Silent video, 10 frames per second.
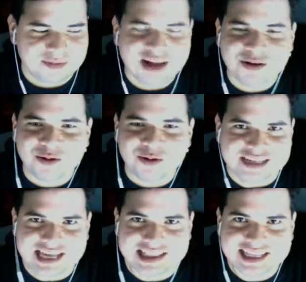cool is
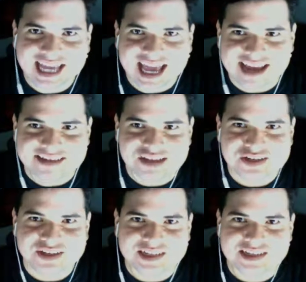that? The guy essentially
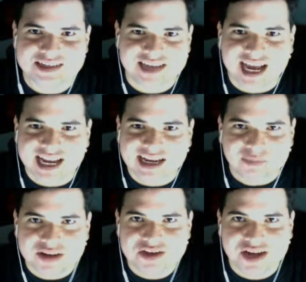like designed my
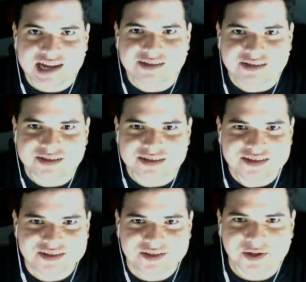childhood. So